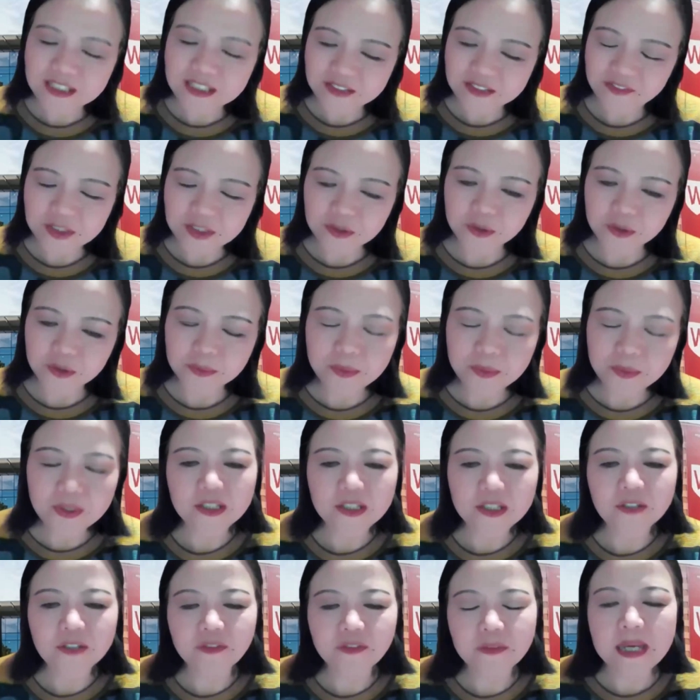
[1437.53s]
a very good point
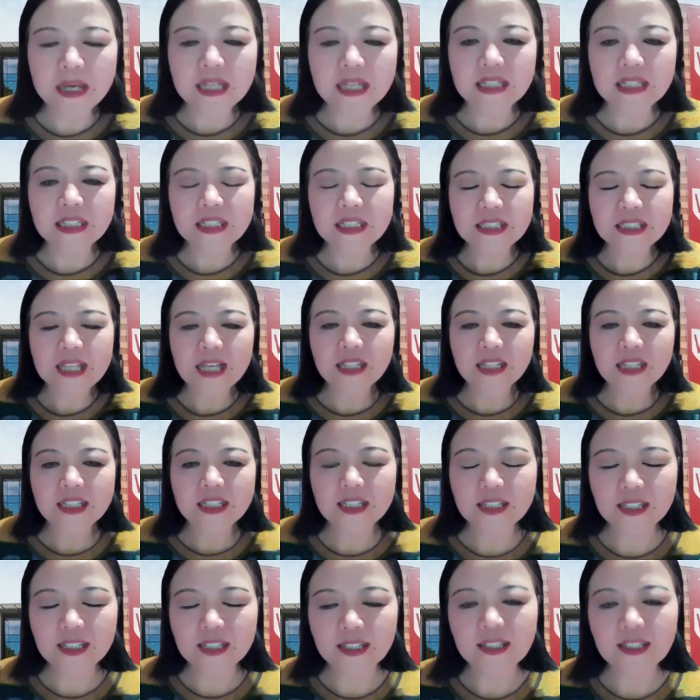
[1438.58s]
you've made. It's
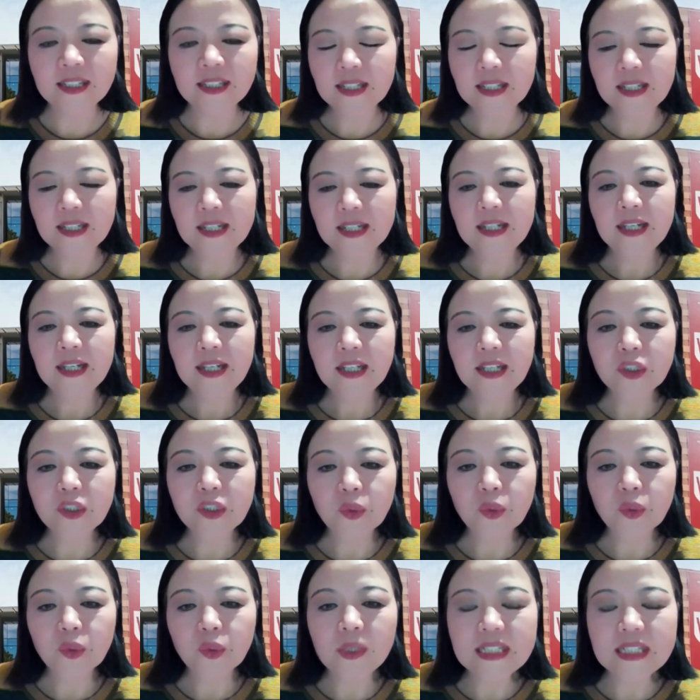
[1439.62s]
actually
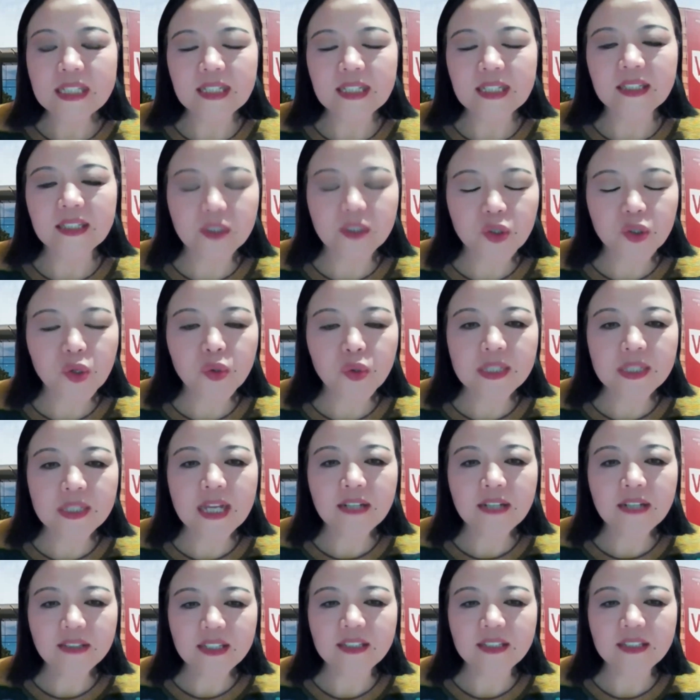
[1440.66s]
it's
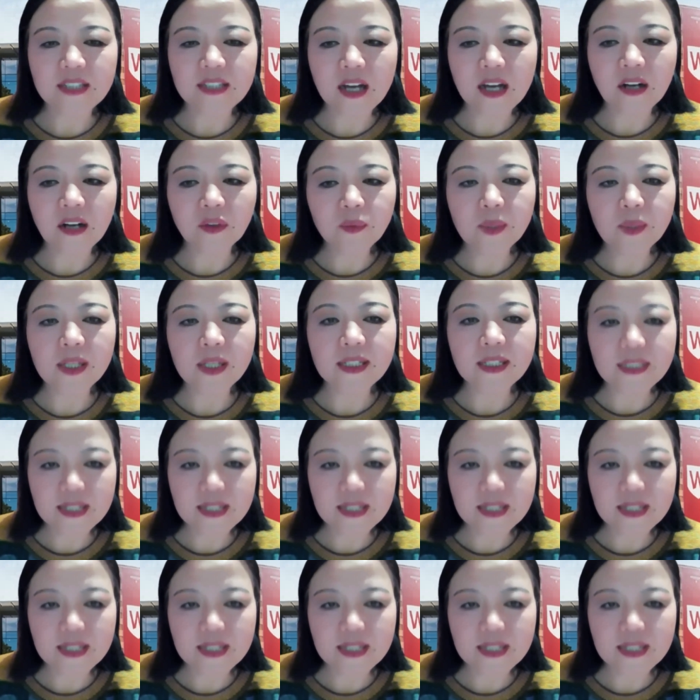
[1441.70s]
2000 onwards.